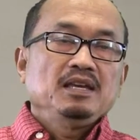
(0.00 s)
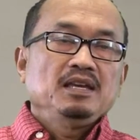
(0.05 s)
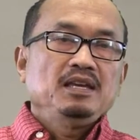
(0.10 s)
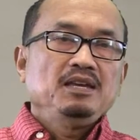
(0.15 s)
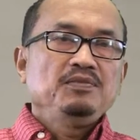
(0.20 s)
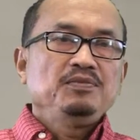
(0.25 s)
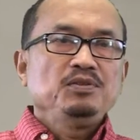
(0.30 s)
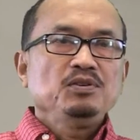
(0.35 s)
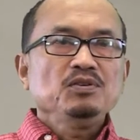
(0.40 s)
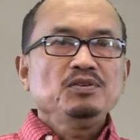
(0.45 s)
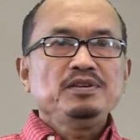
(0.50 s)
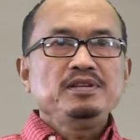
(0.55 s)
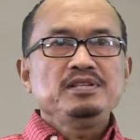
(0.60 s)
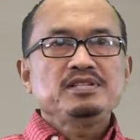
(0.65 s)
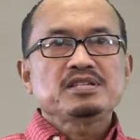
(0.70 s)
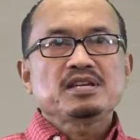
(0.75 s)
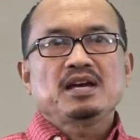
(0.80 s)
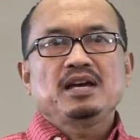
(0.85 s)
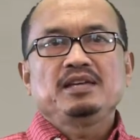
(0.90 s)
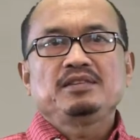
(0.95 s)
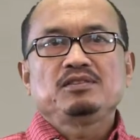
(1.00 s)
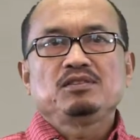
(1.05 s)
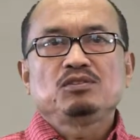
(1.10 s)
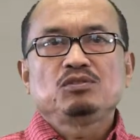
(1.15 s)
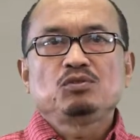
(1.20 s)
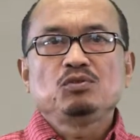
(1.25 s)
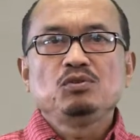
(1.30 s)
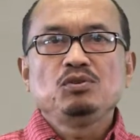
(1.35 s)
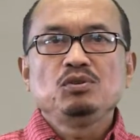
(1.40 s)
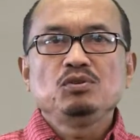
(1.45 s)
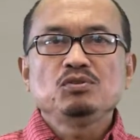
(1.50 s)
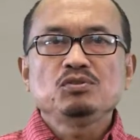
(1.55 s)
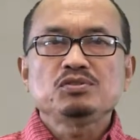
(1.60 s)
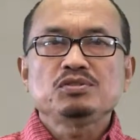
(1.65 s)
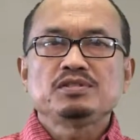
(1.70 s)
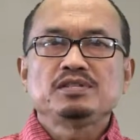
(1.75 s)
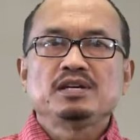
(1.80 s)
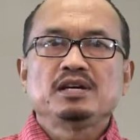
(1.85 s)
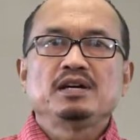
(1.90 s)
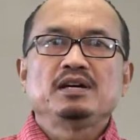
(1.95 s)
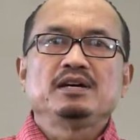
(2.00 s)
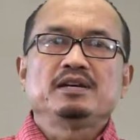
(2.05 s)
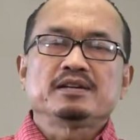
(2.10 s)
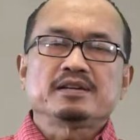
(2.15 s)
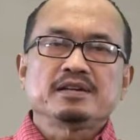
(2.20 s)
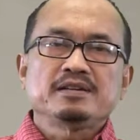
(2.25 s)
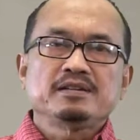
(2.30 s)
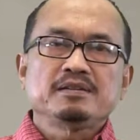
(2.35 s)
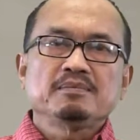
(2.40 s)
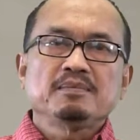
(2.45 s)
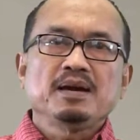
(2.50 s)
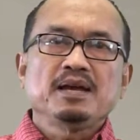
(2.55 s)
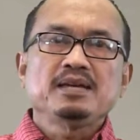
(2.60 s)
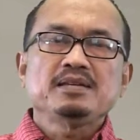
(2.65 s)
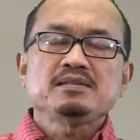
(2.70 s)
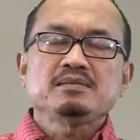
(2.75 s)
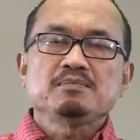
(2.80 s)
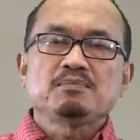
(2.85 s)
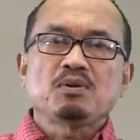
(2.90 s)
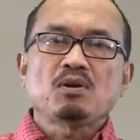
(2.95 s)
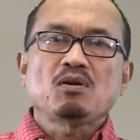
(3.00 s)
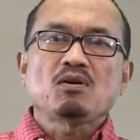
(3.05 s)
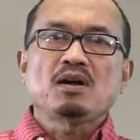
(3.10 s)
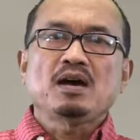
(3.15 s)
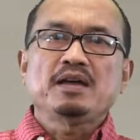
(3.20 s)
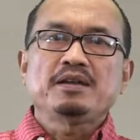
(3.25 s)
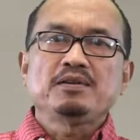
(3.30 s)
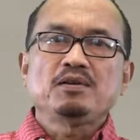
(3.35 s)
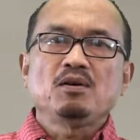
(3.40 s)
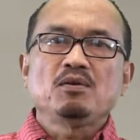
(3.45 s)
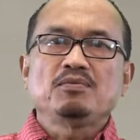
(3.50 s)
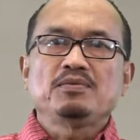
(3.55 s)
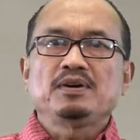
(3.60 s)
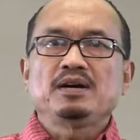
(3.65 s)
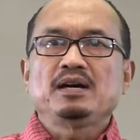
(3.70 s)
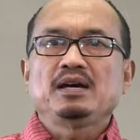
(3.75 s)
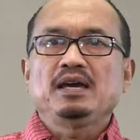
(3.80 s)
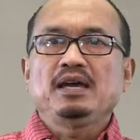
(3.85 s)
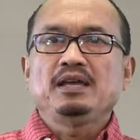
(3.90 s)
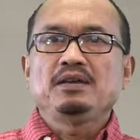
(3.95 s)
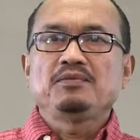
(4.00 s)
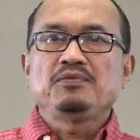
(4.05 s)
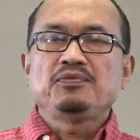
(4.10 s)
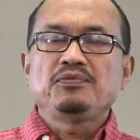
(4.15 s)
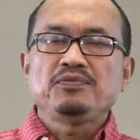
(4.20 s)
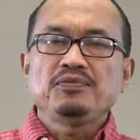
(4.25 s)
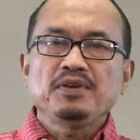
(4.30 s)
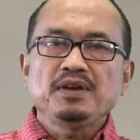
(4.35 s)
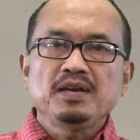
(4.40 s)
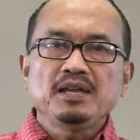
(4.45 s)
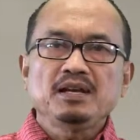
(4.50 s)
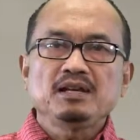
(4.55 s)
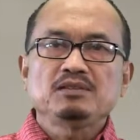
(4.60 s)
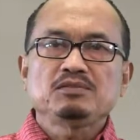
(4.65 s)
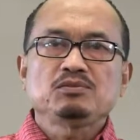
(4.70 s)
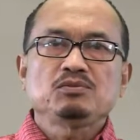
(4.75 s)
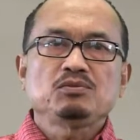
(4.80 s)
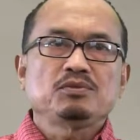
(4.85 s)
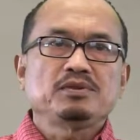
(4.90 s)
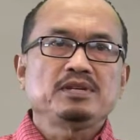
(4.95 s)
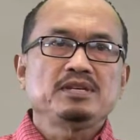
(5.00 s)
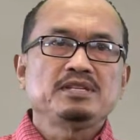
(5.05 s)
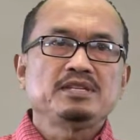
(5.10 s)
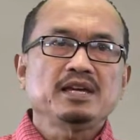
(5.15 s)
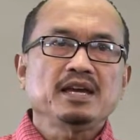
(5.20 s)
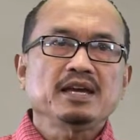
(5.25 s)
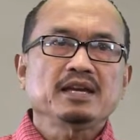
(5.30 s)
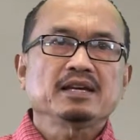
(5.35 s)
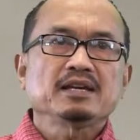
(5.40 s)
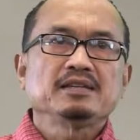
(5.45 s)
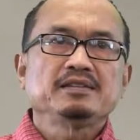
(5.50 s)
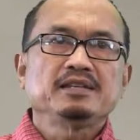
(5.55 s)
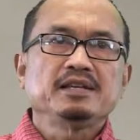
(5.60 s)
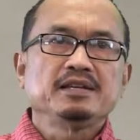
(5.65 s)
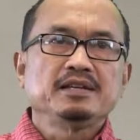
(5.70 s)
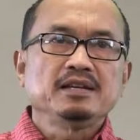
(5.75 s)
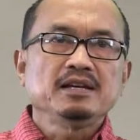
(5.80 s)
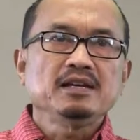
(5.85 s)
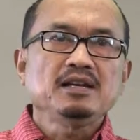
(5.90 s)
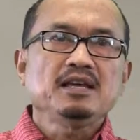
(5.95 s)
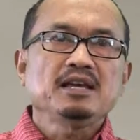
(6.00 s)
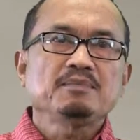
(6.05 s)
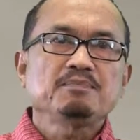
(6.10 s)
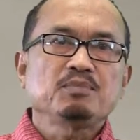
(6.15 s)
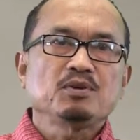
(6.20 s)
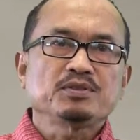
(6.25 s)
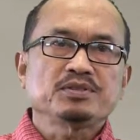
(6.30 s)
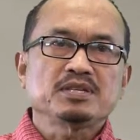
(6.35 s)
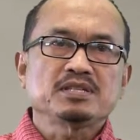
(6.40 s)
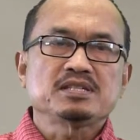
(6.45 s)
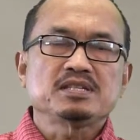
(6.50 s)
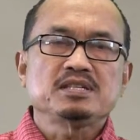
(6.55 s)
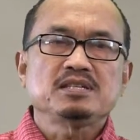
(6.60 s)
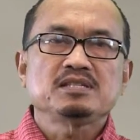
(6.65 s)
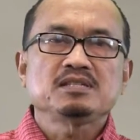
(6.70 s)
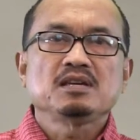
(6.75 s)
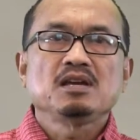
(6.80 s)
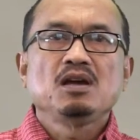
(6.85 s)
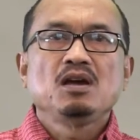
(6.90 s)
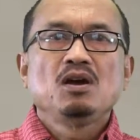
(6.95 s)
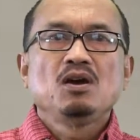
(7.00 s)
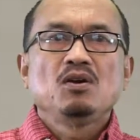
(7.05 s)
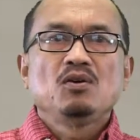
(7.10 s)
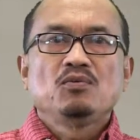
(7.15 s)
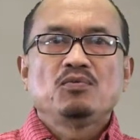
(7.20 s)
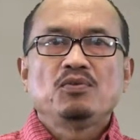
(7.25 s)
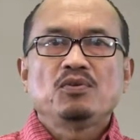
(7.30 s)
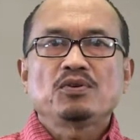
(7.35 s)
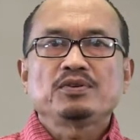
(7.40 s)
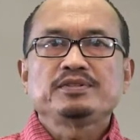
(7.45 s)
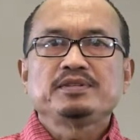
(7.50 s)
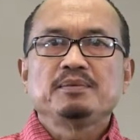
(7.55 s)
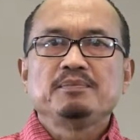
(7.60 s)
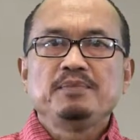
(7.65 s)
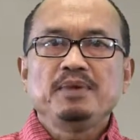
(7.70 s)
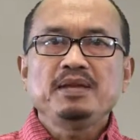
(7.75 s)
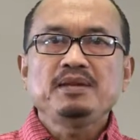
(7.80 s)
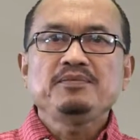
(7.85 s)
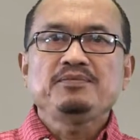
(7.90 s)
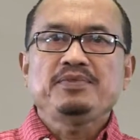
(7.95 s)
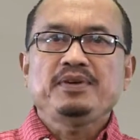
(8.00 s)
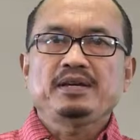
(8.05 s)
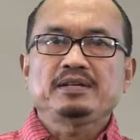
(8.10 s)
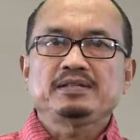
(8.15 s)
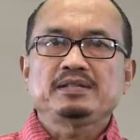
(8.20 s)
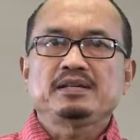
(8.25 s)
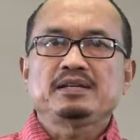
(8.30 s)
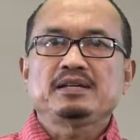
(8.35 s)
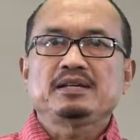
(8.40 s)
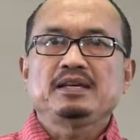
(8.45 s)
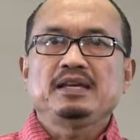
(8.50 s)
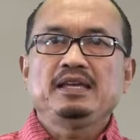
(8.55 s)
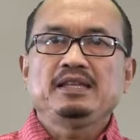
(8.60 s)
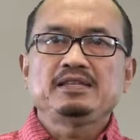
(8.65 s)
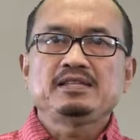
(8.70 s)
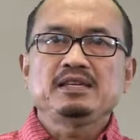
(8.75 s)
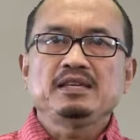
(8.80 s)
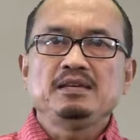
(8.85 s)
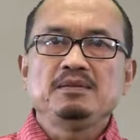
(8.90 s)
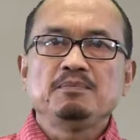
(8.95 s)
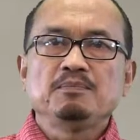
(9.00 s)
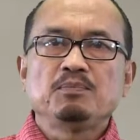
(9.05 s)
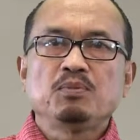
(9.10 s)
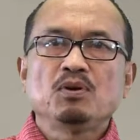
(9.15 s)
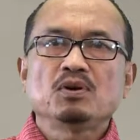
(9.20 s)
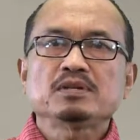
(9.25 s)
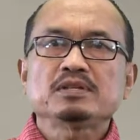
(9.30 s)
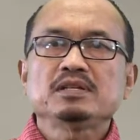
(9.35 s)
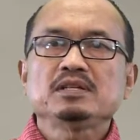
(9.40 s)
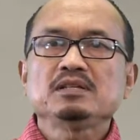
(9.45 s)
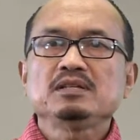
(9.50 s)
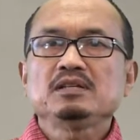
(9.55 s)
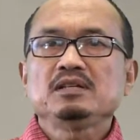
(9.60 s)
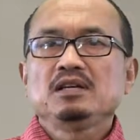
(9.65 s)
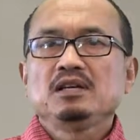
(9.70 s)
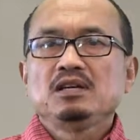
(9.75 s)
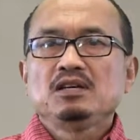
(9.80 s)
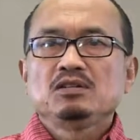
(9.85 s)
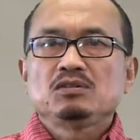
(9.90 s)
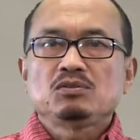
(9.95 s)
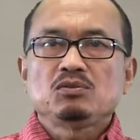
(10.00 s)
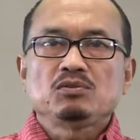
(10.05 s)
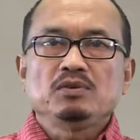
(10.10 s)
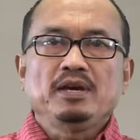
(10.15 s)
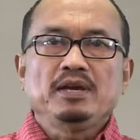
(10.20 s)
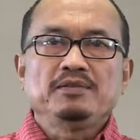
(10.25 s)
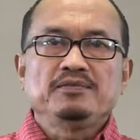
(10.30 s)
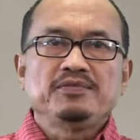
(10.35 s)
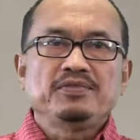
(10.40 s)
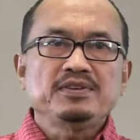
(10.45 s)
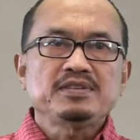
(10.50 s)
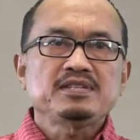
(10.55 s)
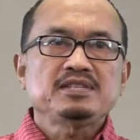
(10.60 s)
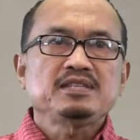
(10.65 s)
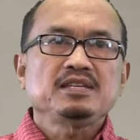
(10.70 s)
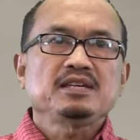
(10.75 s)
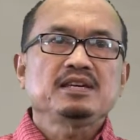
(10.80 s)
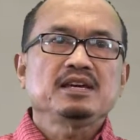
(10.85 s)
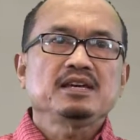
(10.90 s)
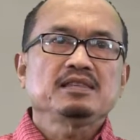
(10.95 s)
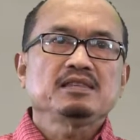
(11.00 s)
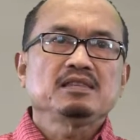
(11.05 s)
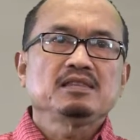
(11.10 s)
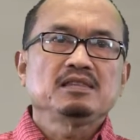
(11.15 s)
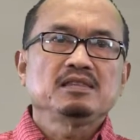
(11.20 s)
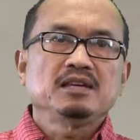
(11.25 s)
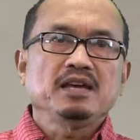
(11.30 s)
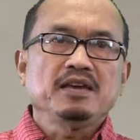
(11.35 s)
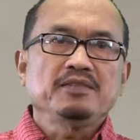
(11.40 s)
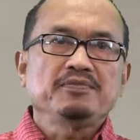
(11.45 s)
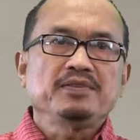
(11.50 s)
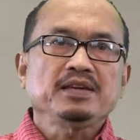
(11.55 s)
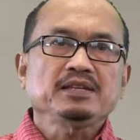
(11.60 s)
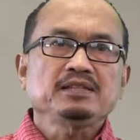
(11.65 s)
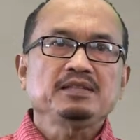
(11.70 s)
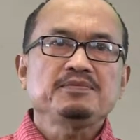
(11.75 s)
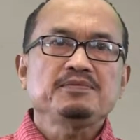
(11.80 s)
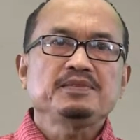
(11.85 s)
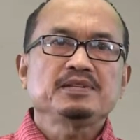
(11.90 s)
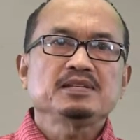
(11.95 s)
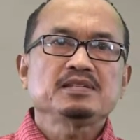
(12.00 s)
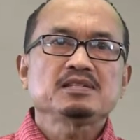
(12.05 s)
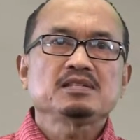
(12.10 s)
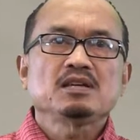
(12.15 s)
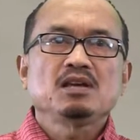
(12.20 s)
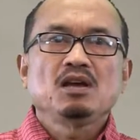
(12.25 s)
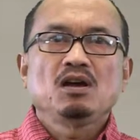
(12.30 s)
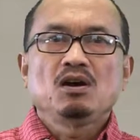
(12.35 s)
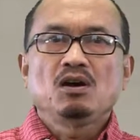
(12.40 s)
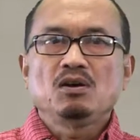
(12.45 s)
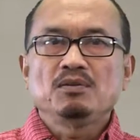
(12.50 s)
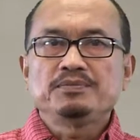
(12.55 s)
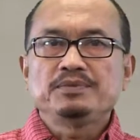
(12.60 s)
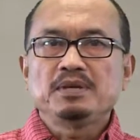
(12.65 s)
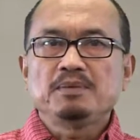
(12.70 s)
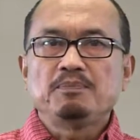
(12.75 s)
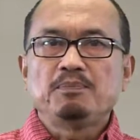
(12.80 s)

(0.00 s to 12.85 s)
If you decide to use the randomized block ANOVA and fail to reject the null hypothesis for the main factor, it's important to investigate the effectiveness of the